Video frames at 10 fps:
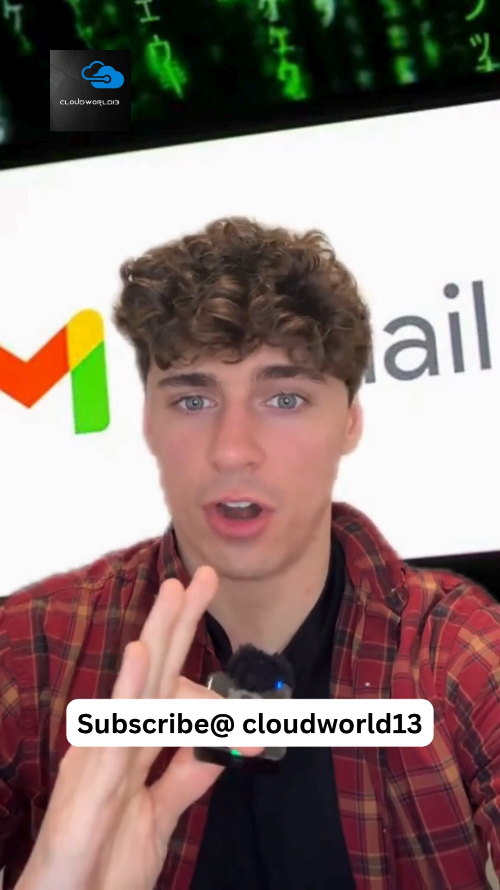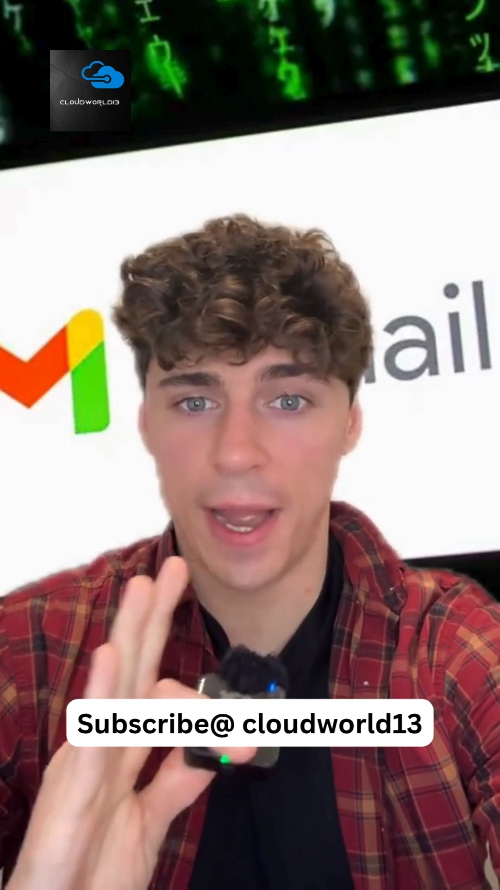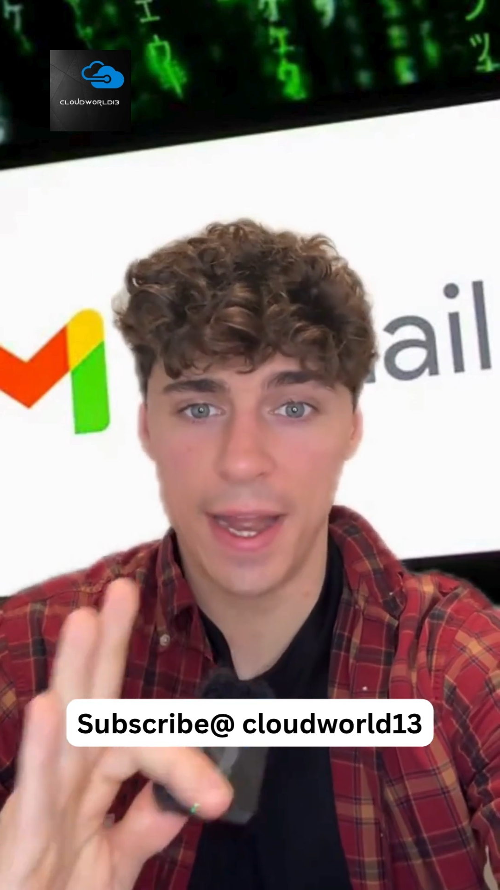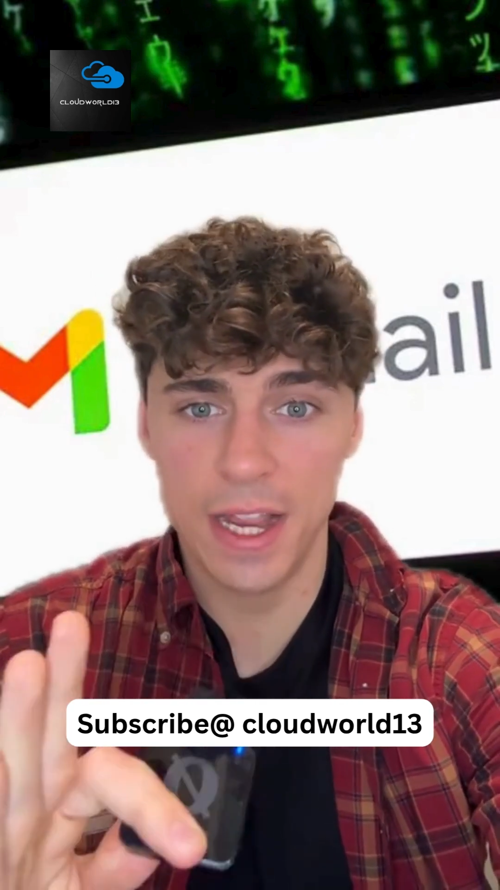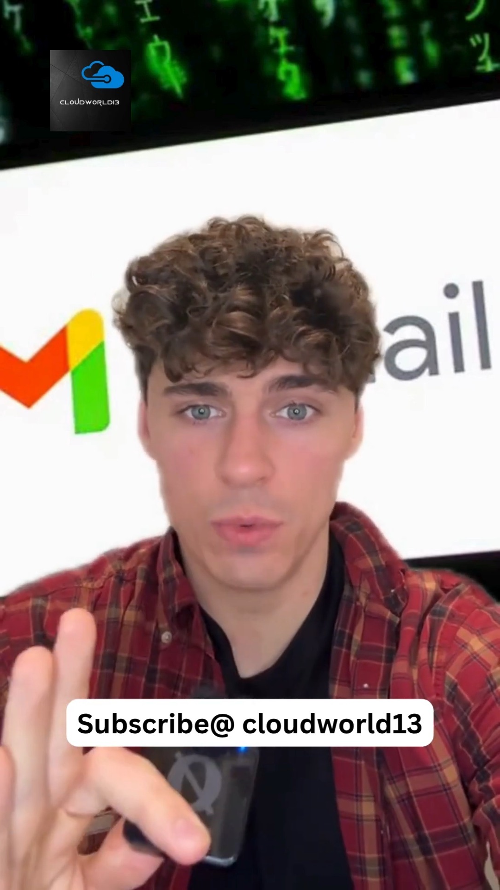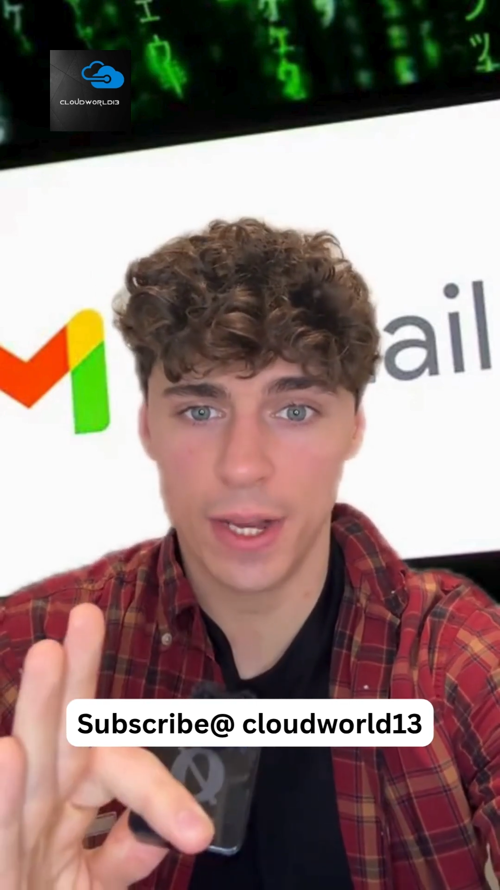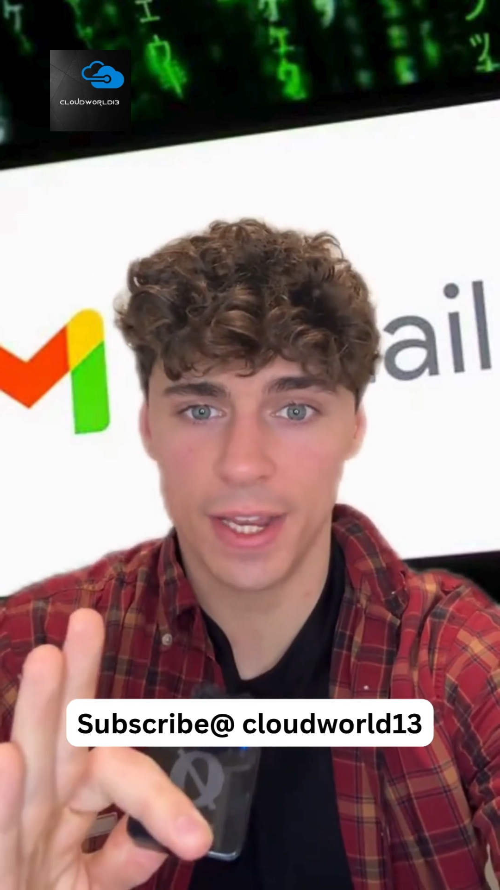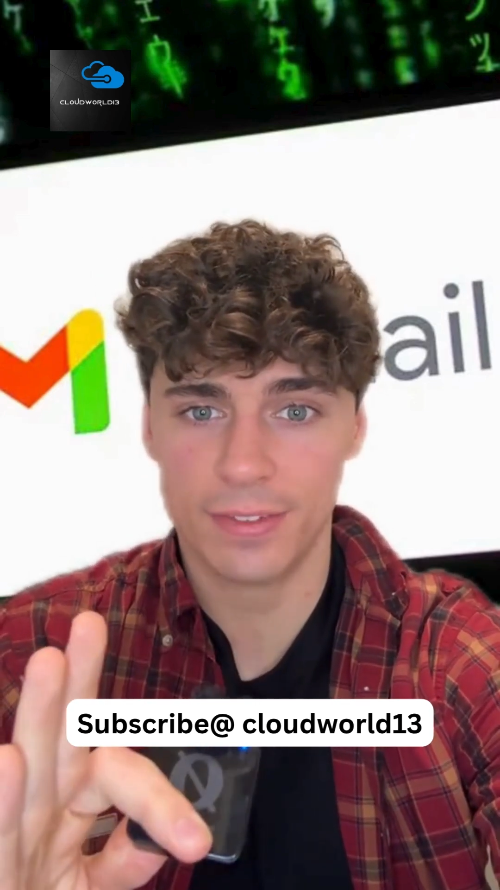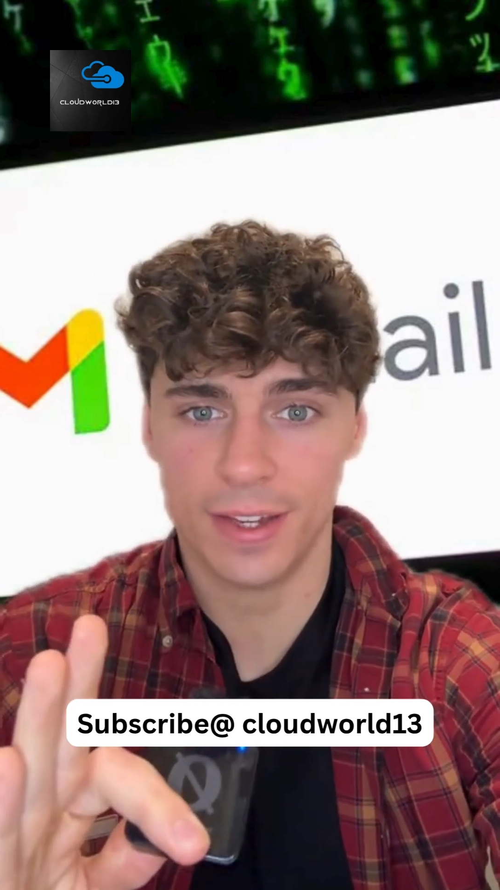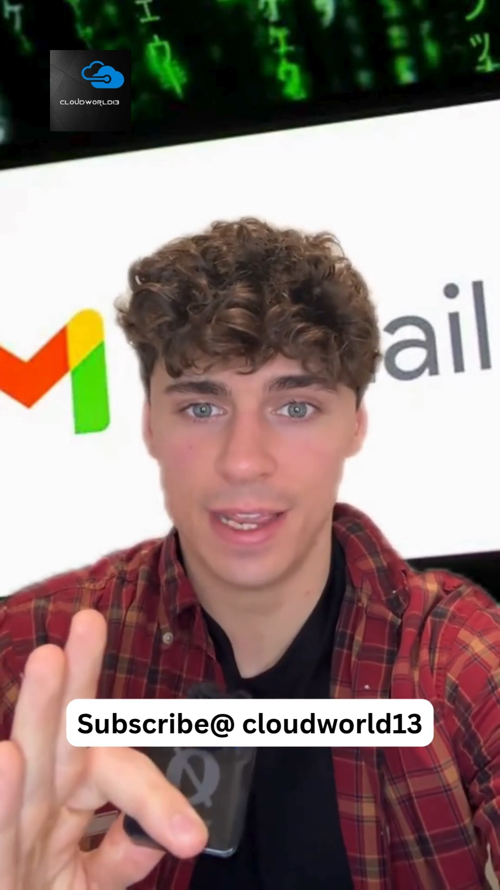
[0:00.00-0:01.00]
or anyone
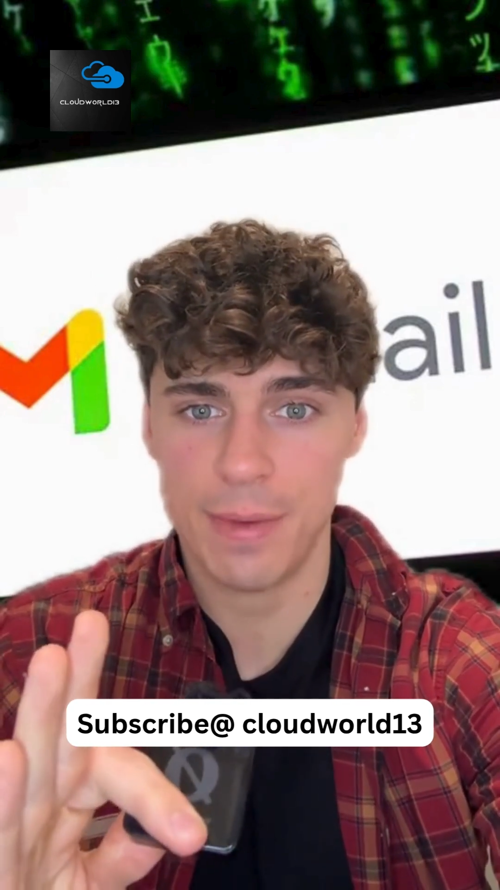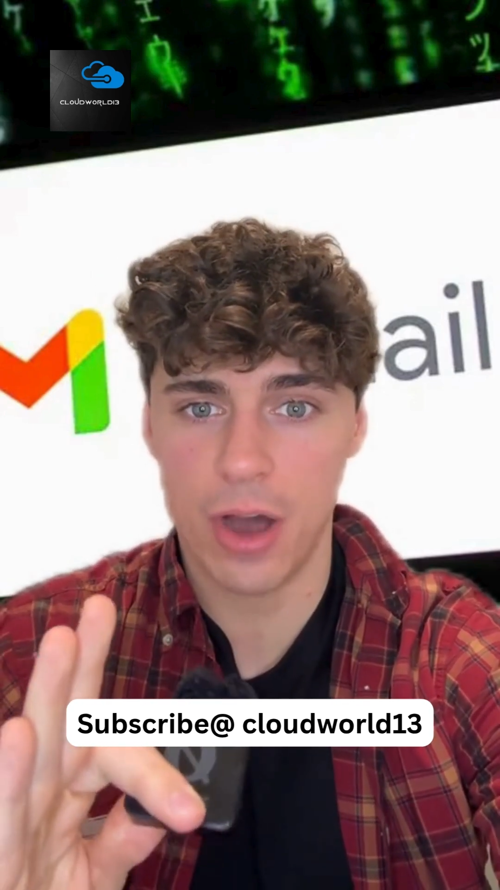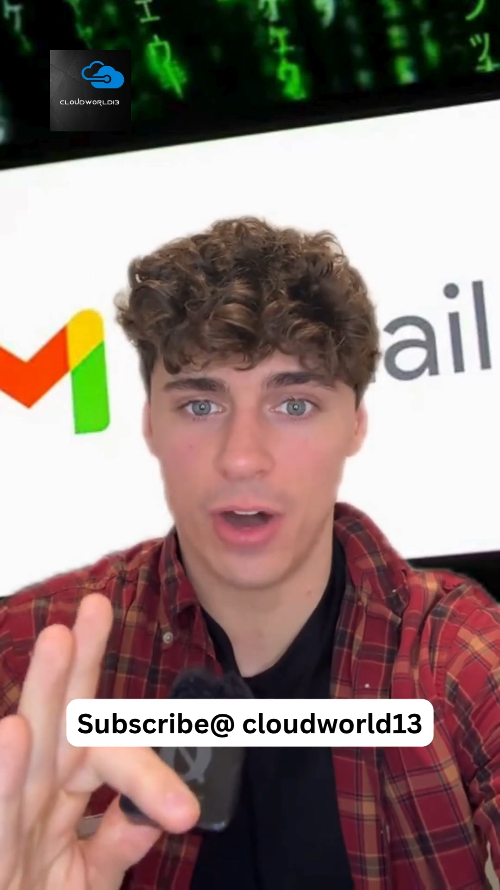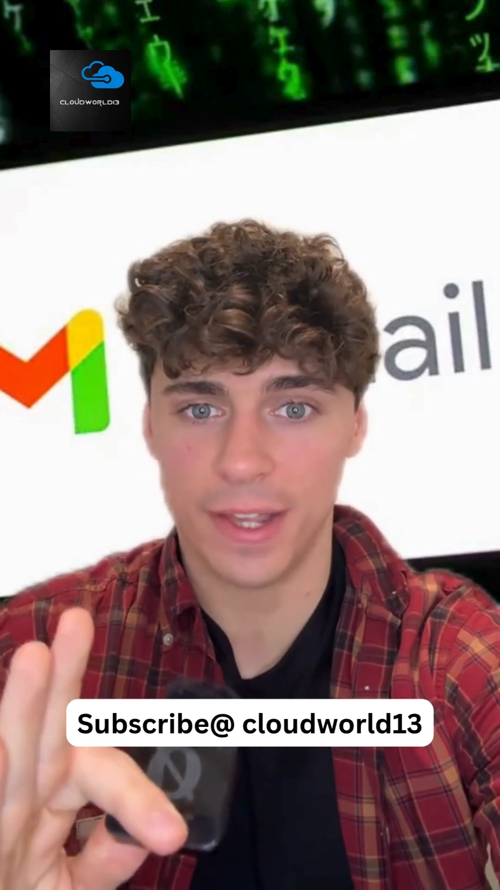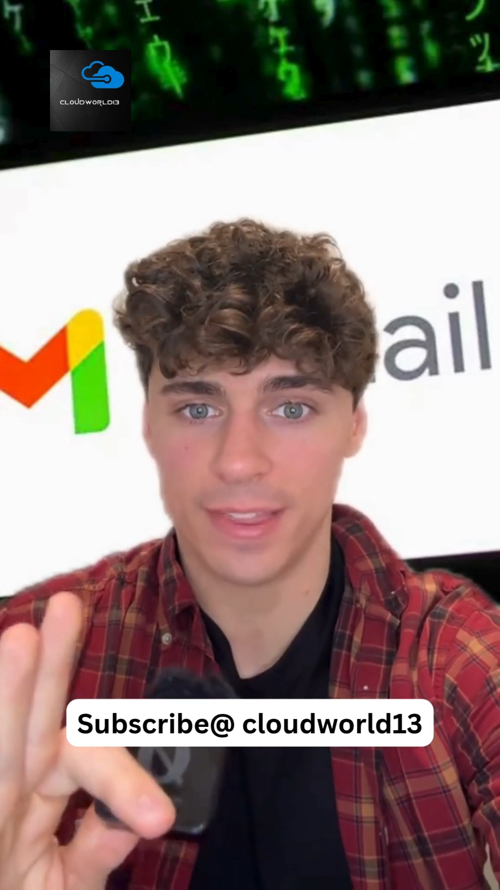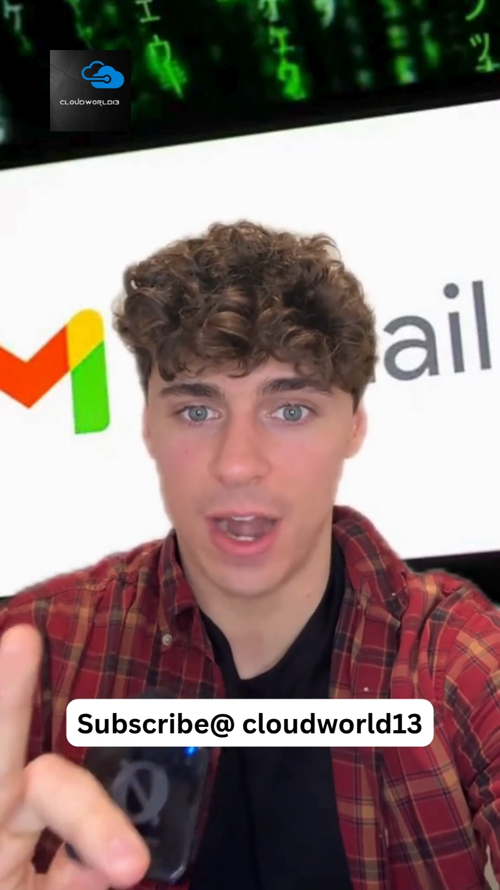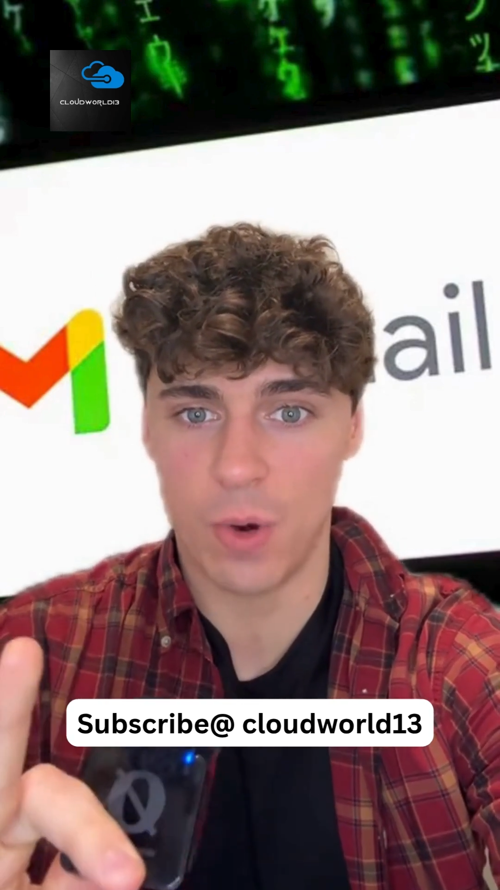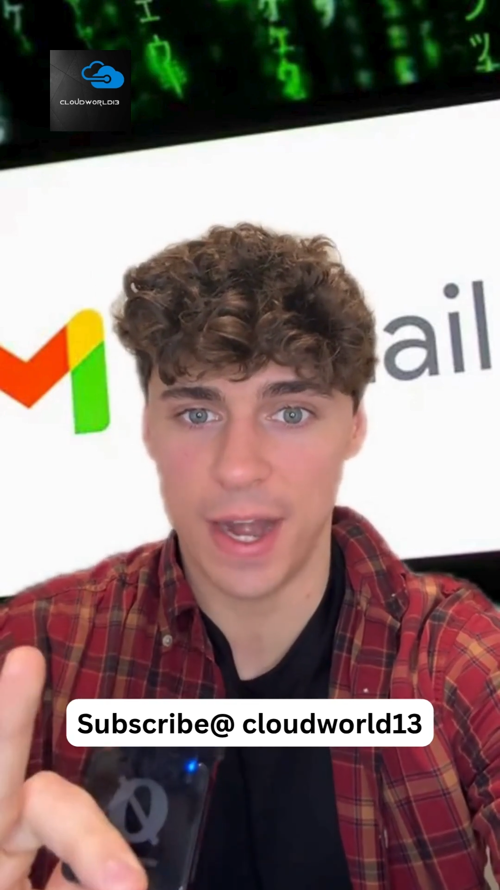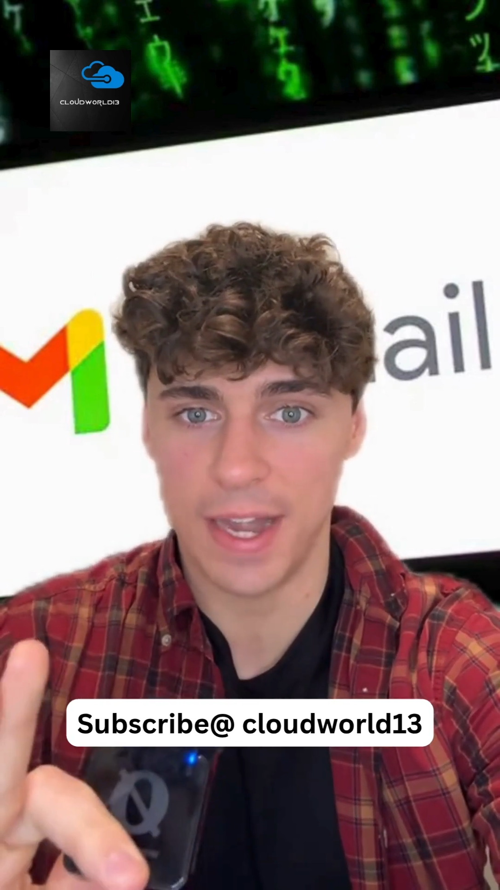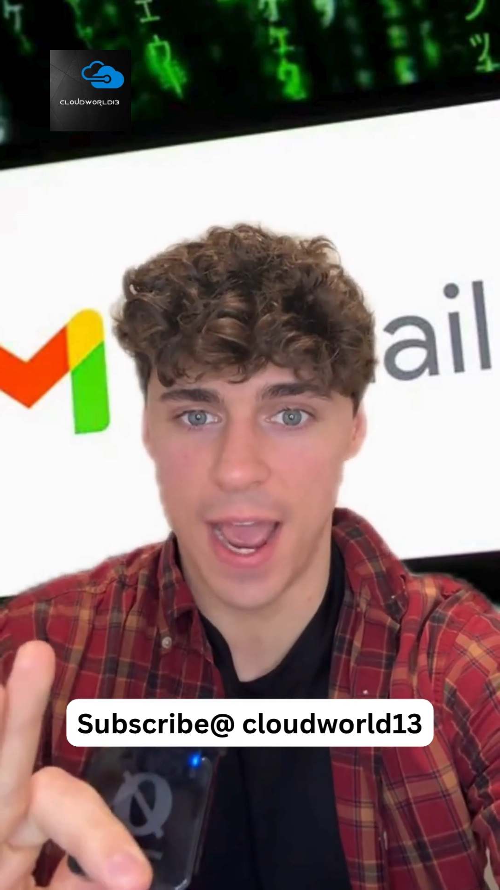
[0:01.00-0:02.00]
gets an email like
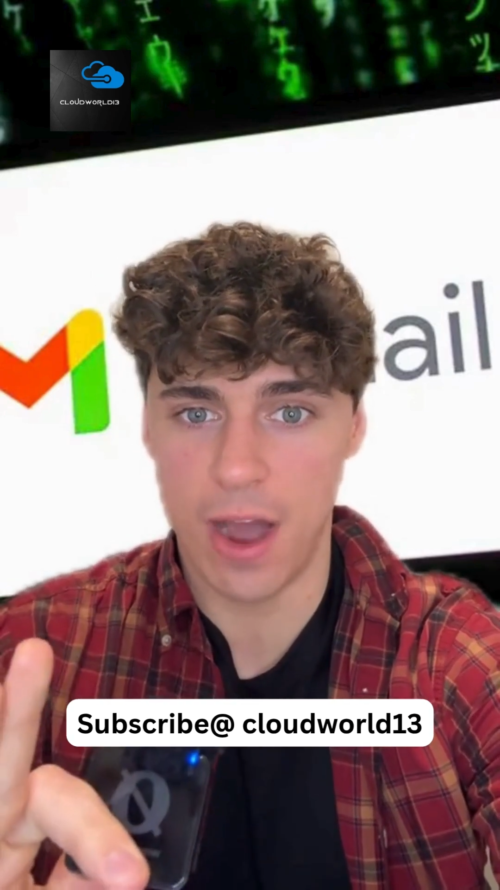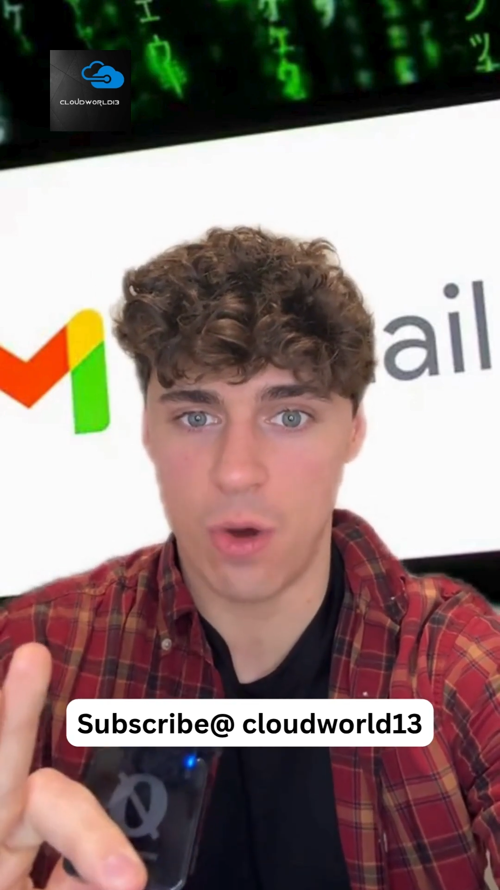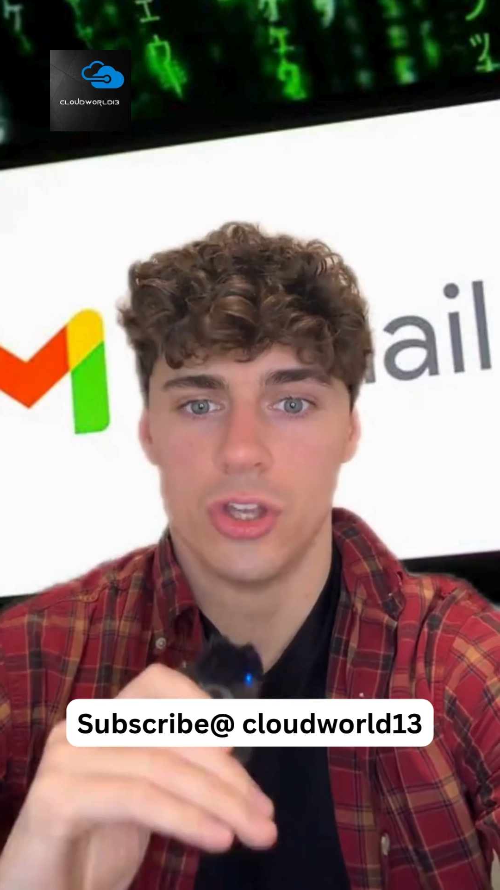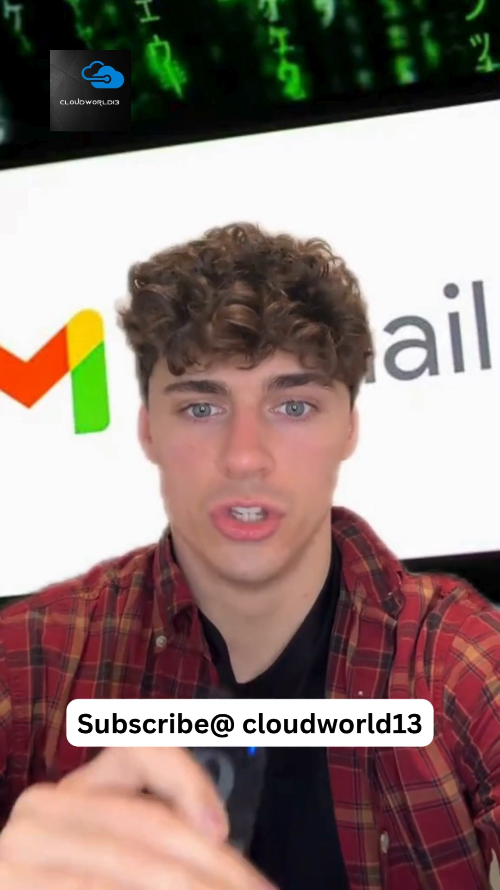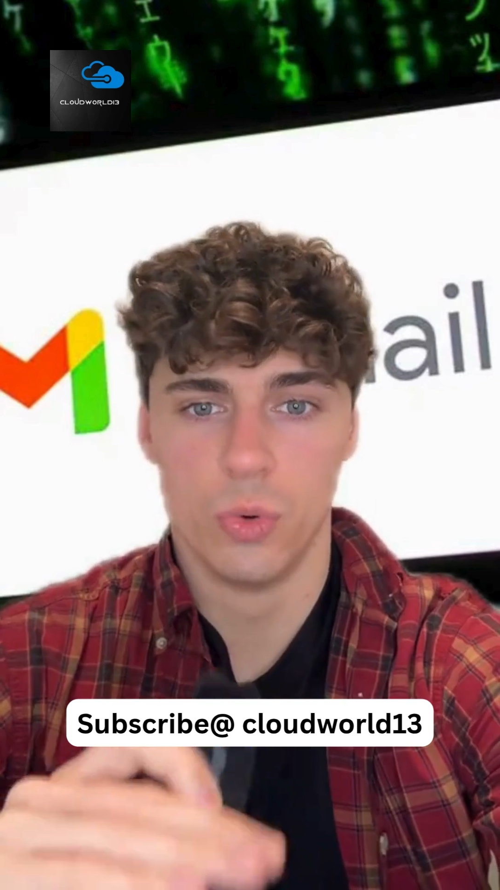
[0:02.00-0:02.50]
that right now,